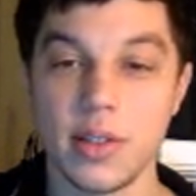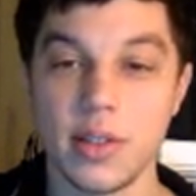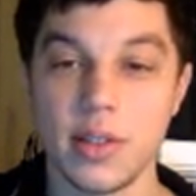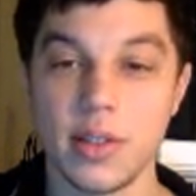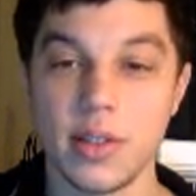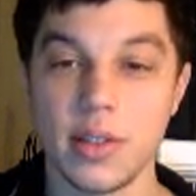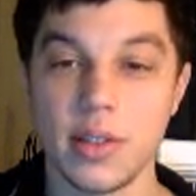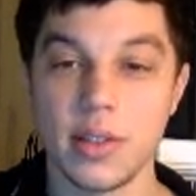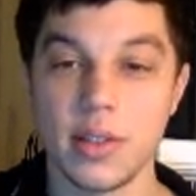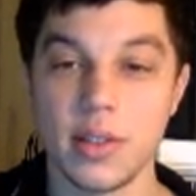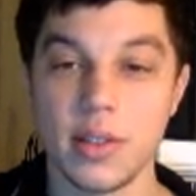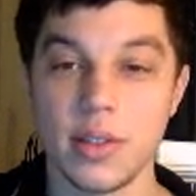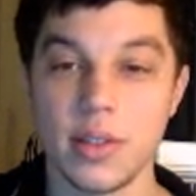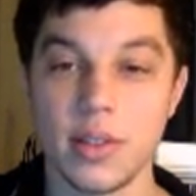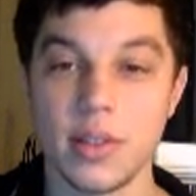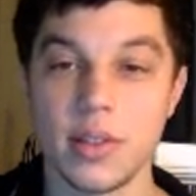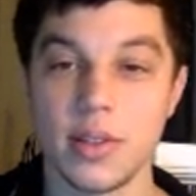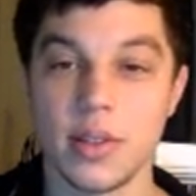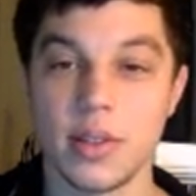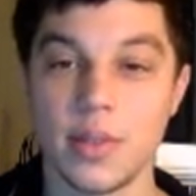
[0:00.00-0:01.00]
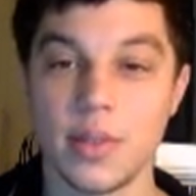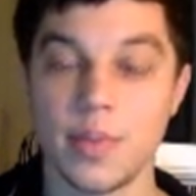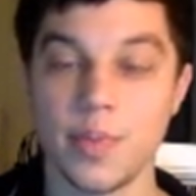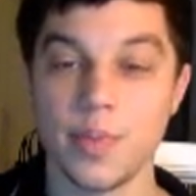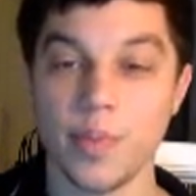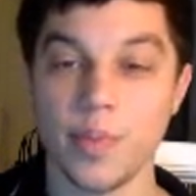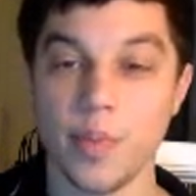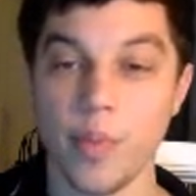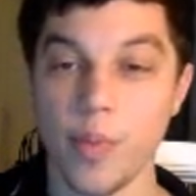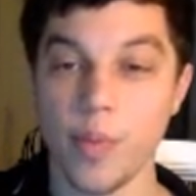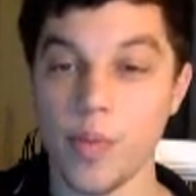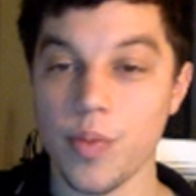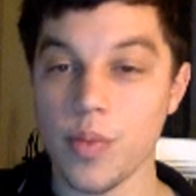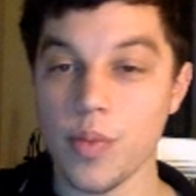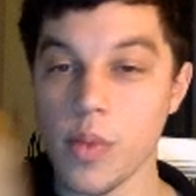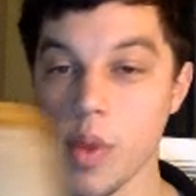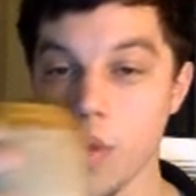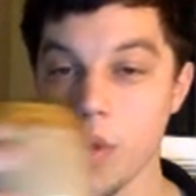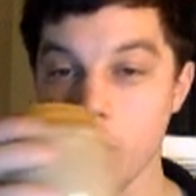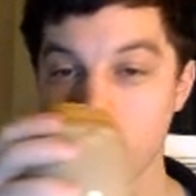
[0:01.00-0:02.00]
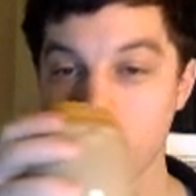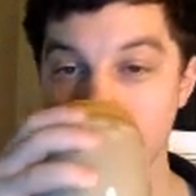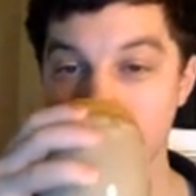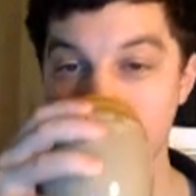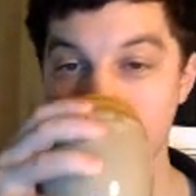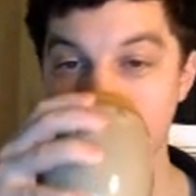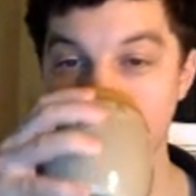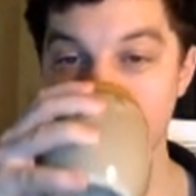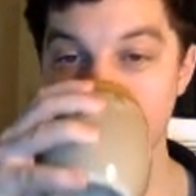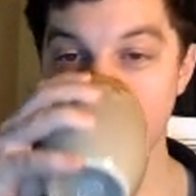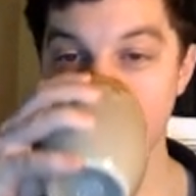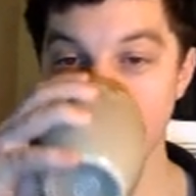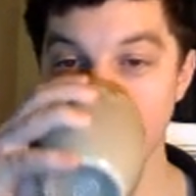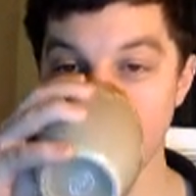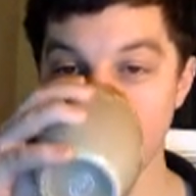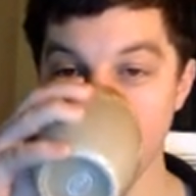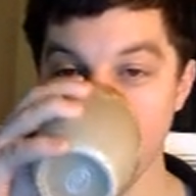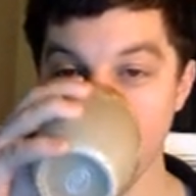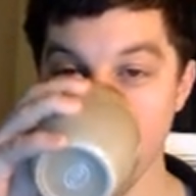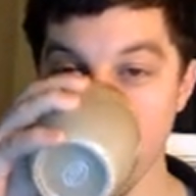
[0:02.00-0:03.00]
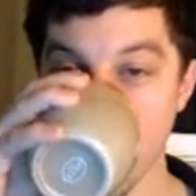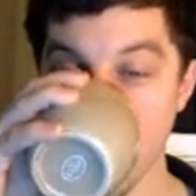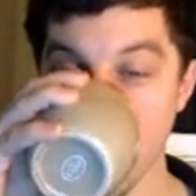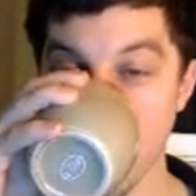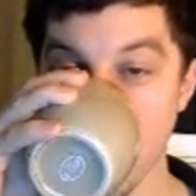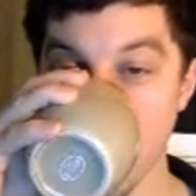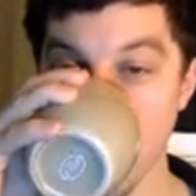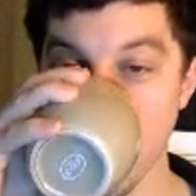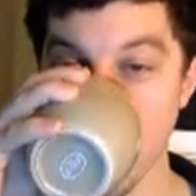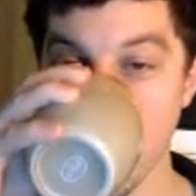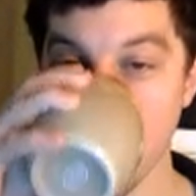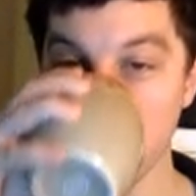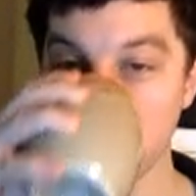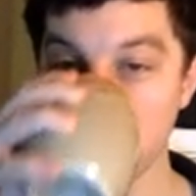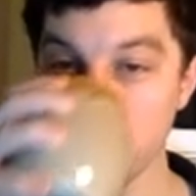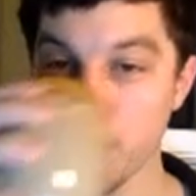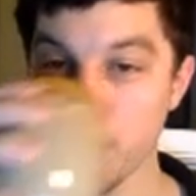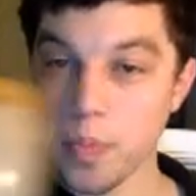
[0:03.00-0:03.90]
[no speech]